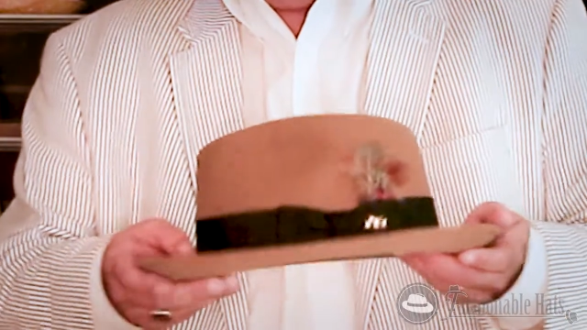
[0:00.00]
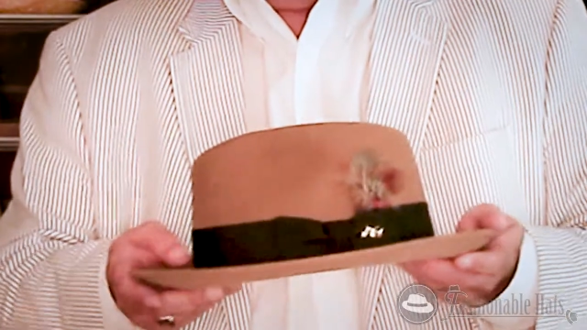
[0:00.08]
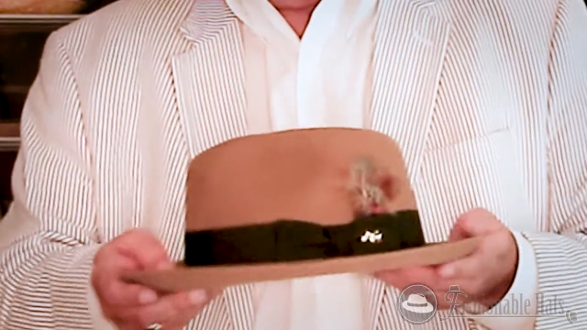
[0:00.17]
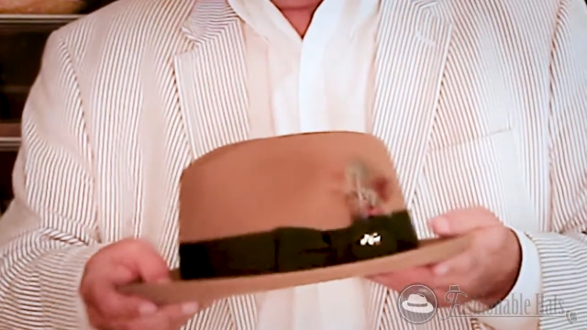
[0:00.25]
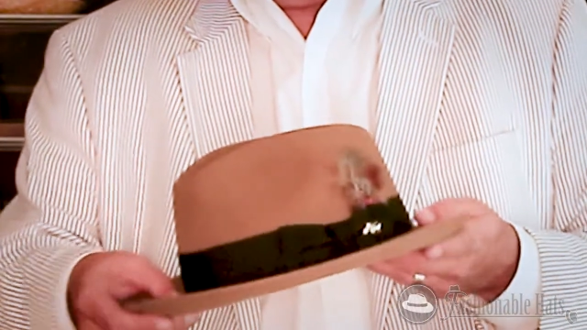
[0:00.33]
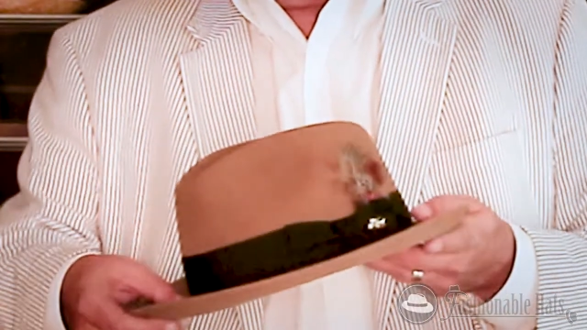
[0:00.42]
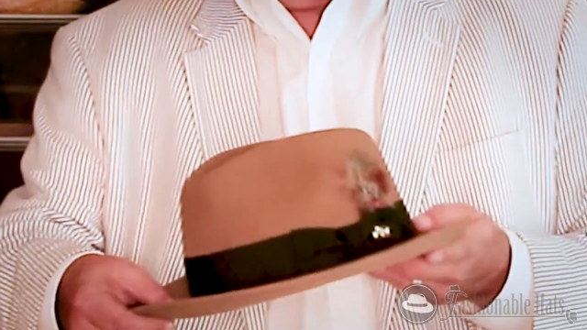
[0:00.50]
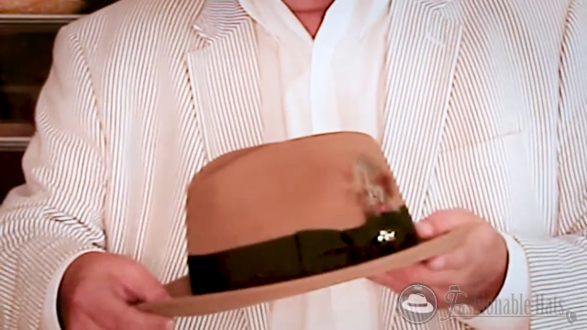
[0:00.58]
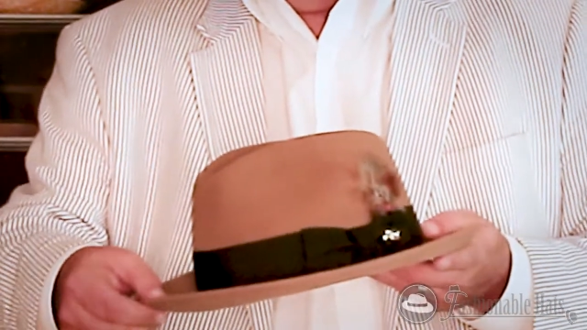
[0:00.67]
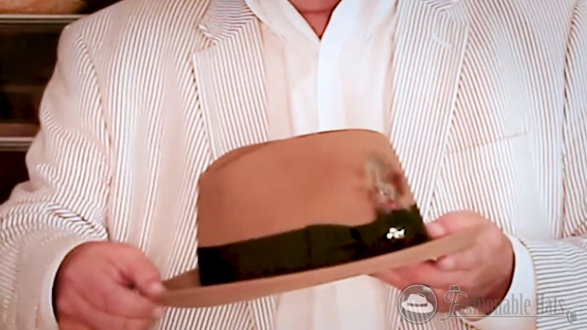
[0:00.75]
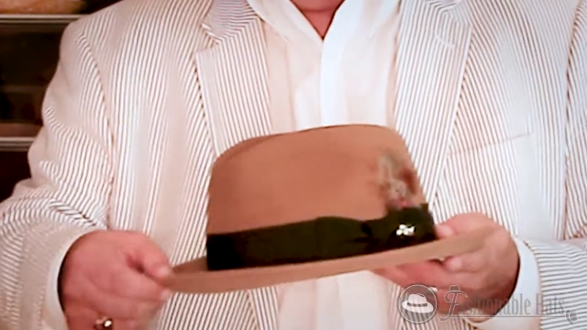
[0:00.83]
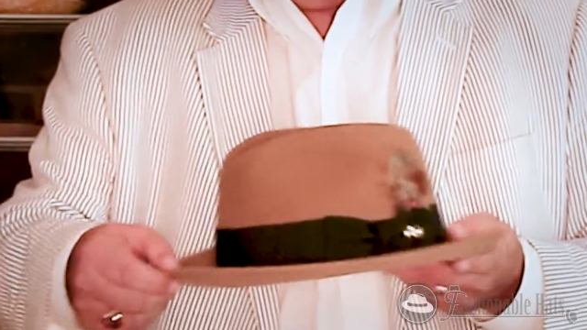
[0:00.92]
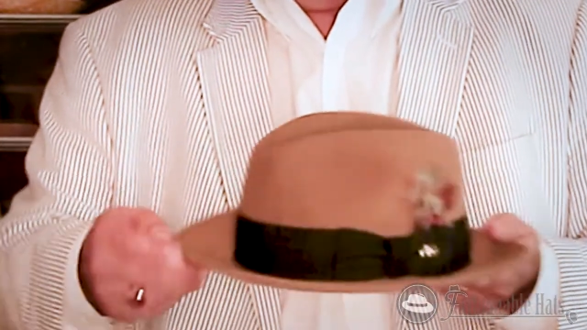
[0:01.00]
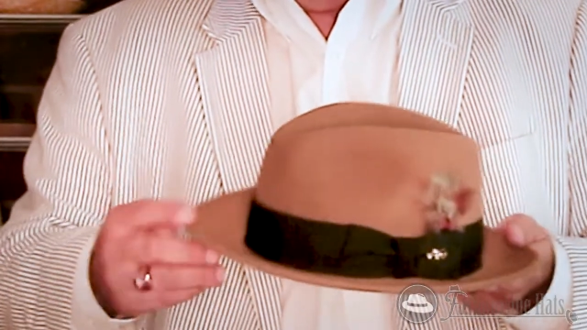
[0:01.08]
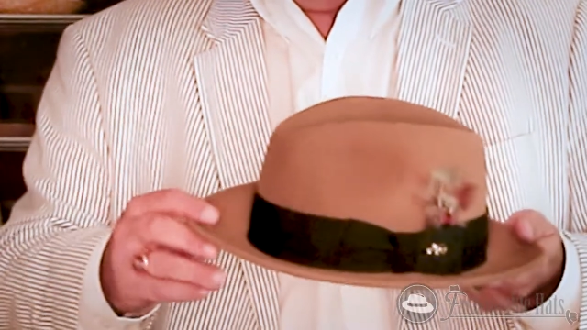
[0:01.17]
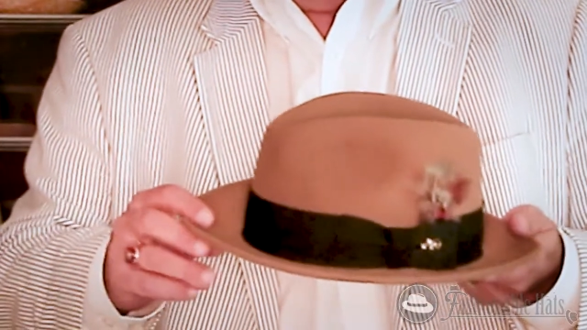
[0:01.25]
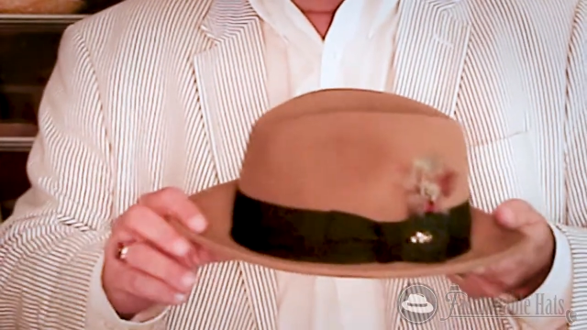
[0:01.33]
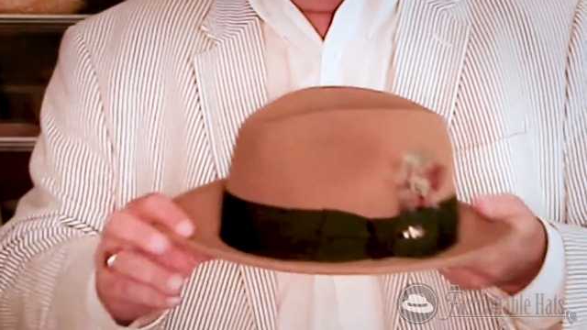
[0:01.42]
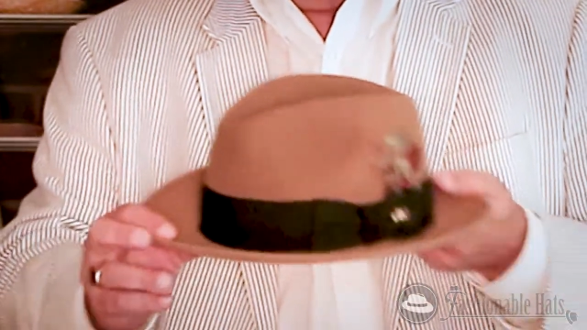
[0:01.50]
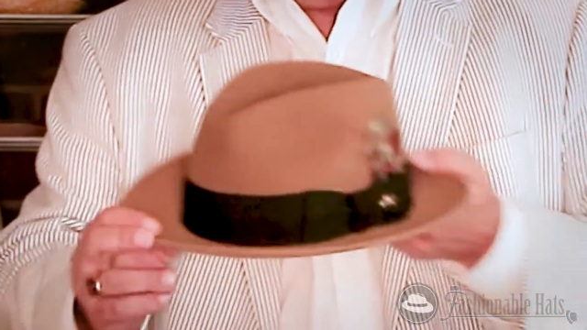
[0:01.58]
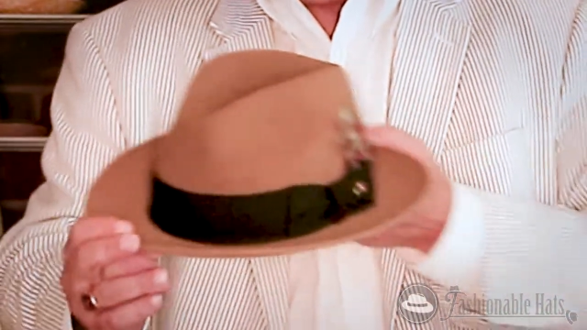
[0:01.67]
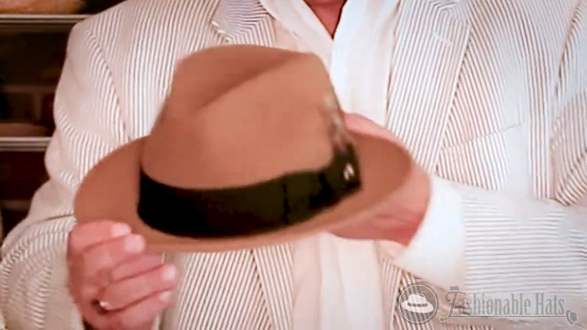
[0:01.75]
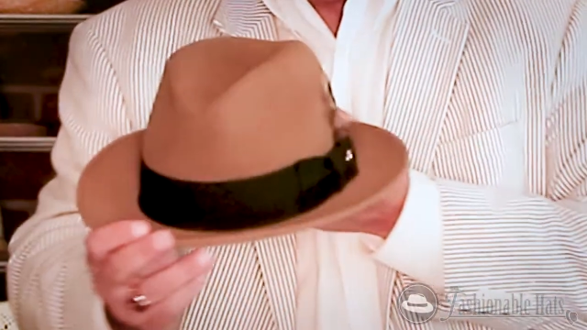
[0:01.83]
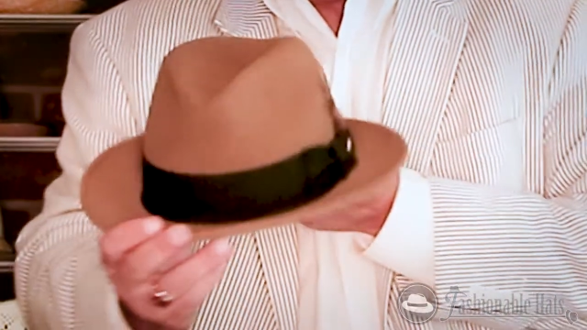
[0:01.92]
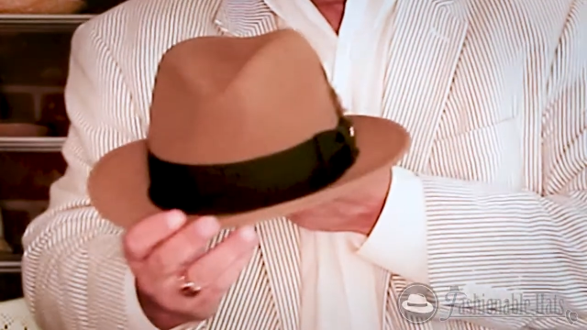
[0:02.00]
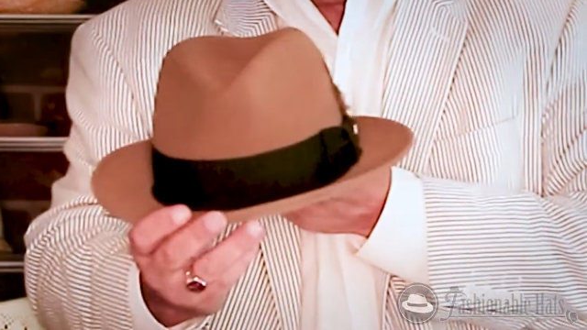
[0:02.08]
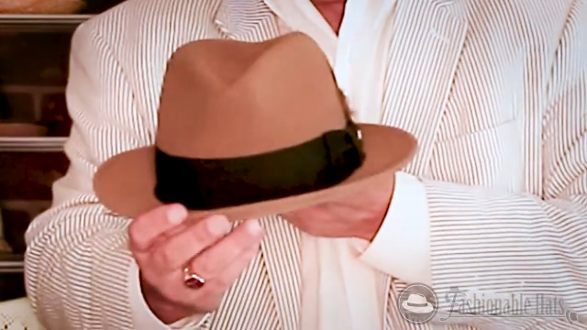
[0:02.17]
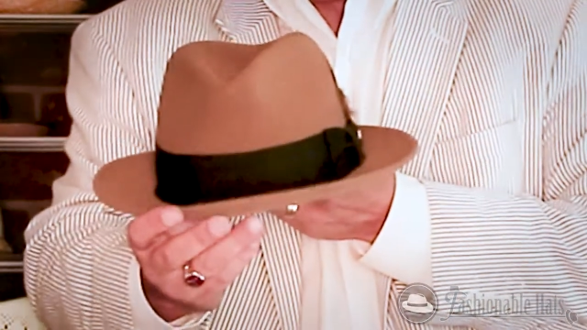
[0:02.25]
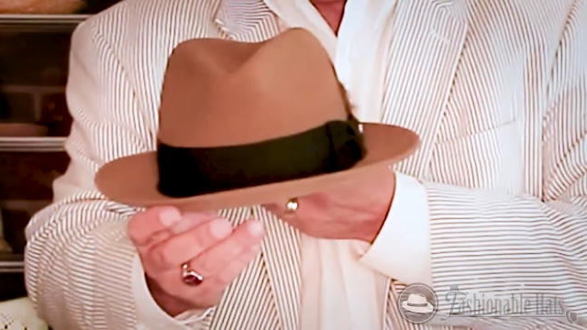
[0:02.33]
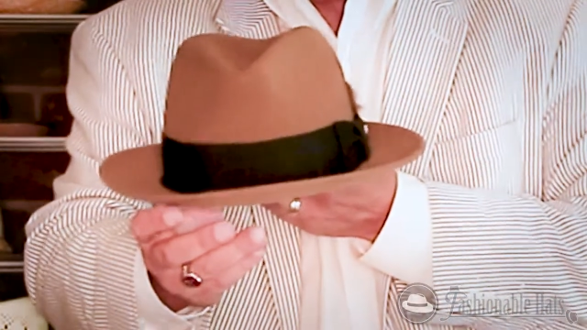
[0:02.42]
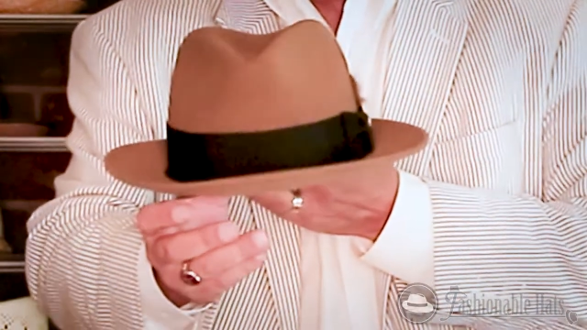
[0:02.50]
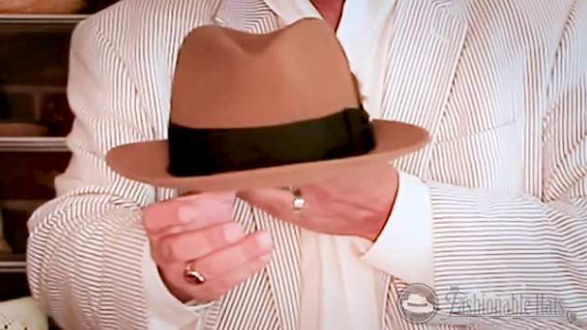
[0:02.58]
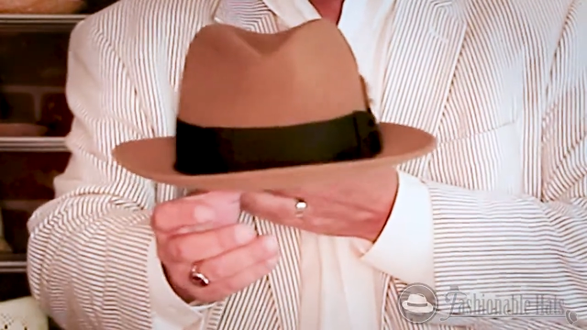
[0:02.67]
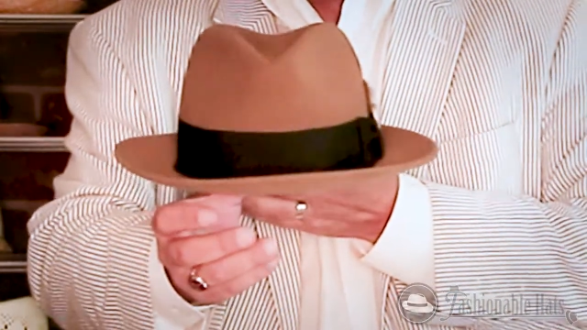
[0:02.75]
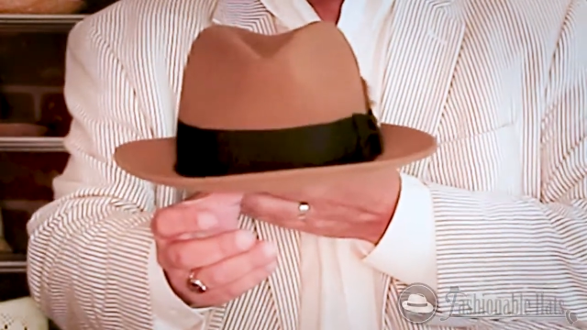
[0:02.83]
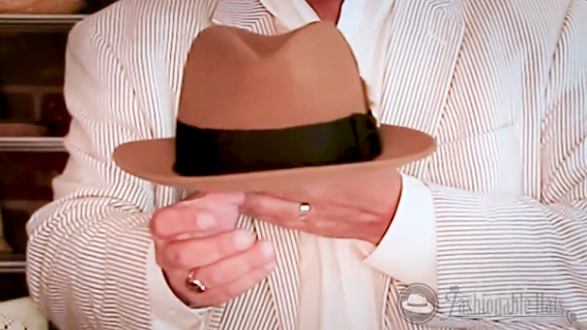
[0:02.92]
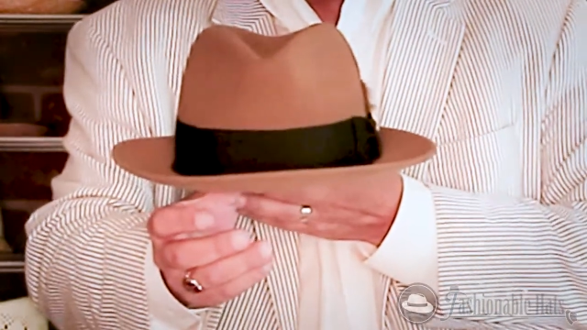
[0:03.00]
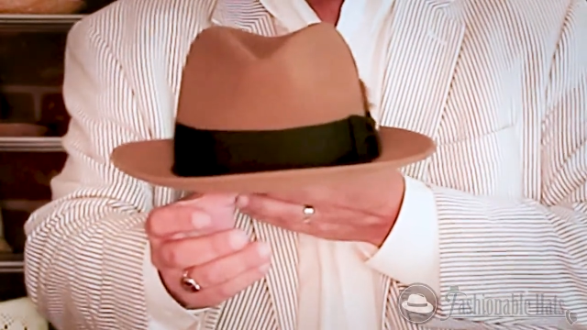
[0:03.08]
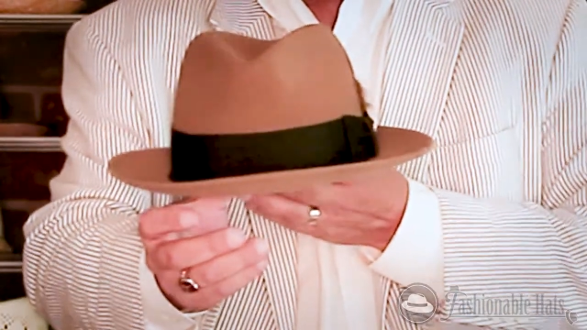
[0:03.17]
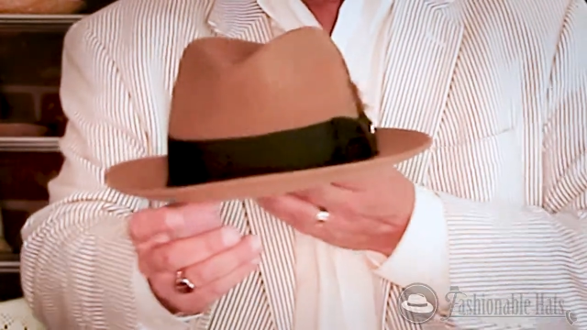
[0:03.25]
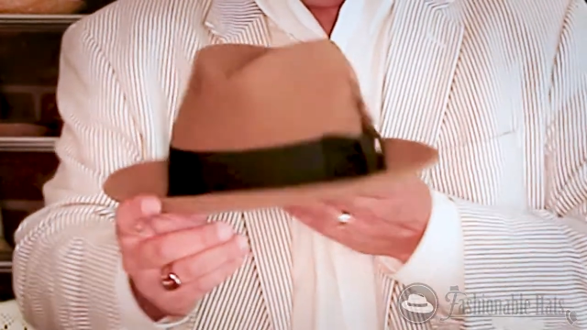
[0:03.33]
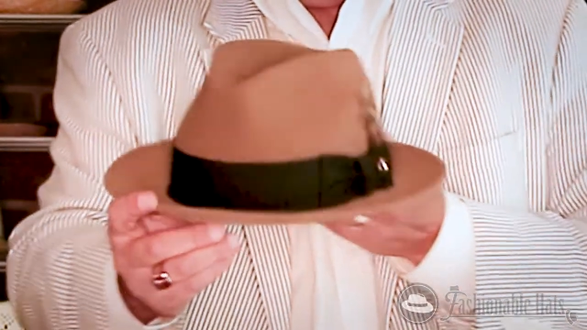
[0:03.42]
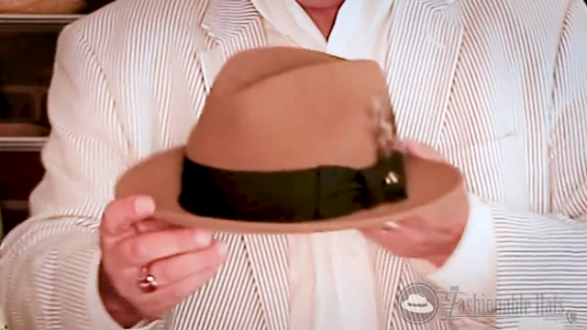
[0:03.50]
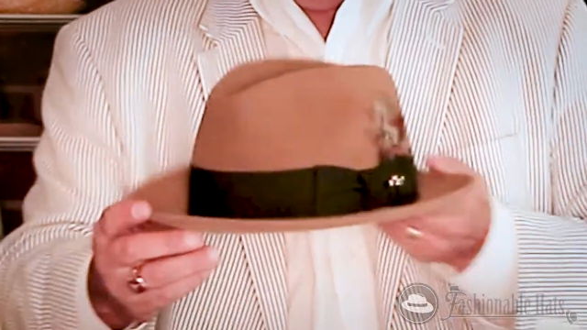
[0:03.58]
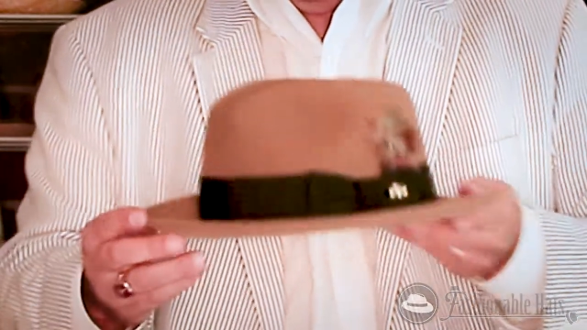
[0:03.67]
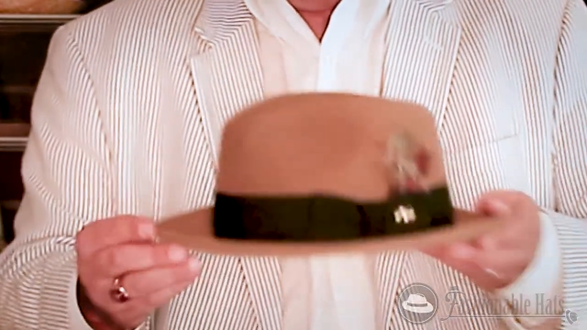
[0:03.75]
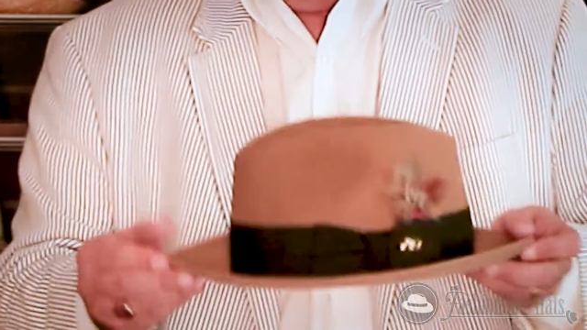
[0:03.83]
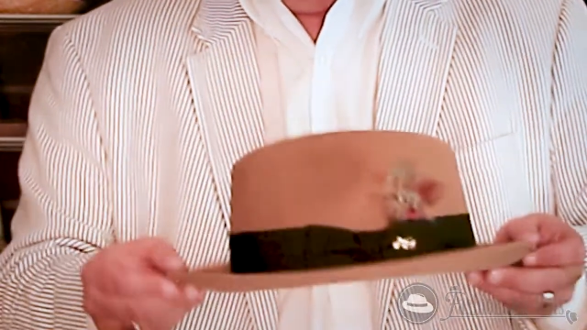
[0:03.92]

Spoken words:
Nobody's mouth can be seen.